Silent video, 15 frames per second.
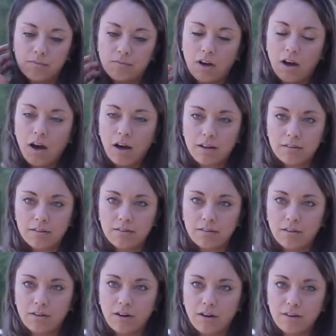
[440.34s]
us,
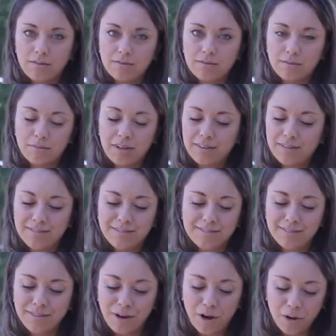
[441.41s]
you know? I mean,
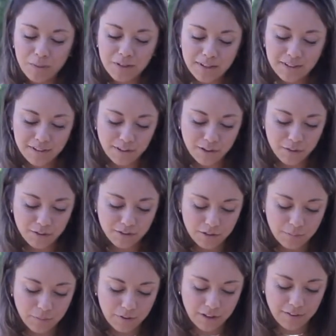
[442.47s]
all we need to do is
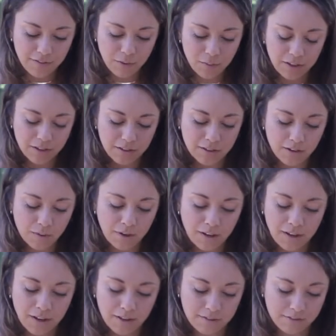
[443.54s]
just believe that we can do
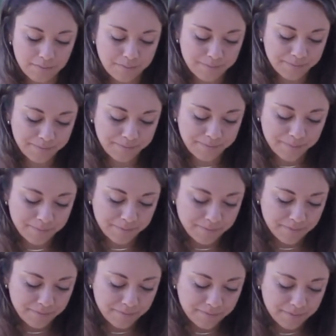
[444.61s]
it, and
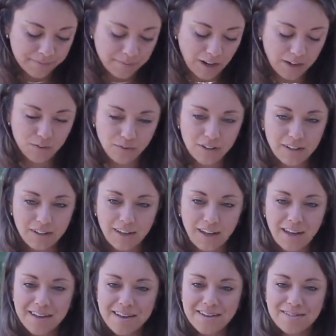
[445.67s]
that's really
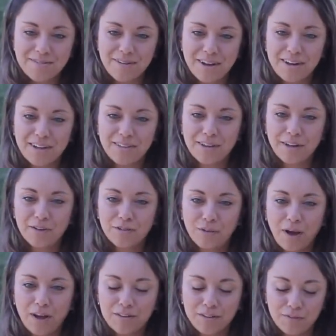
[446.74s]
it. Anything else
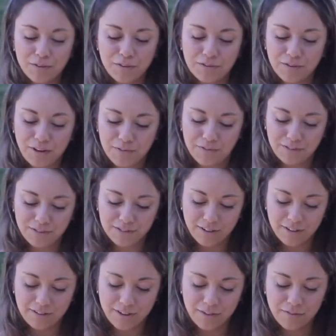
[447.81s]
you ask of yourself is
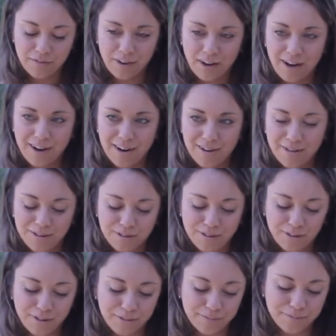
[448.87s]
just unfair,
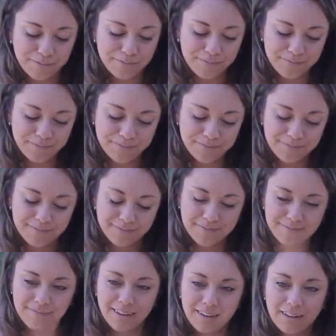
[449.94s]
so
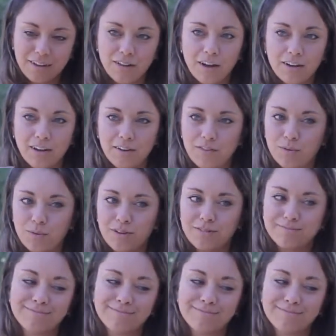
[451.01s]
good luck, everyone.